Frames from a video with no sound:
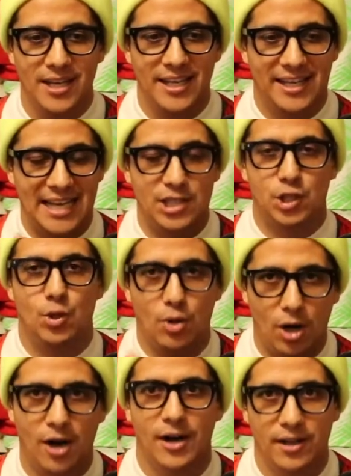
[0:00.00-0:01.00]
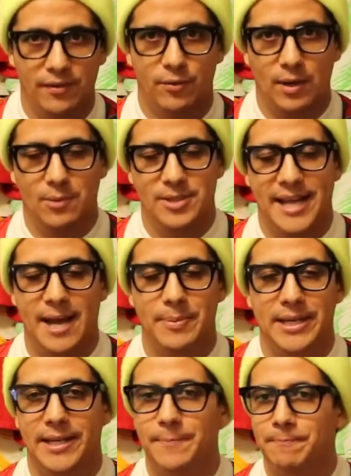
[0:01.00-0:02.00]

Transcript: get to Cardiff where it was happening.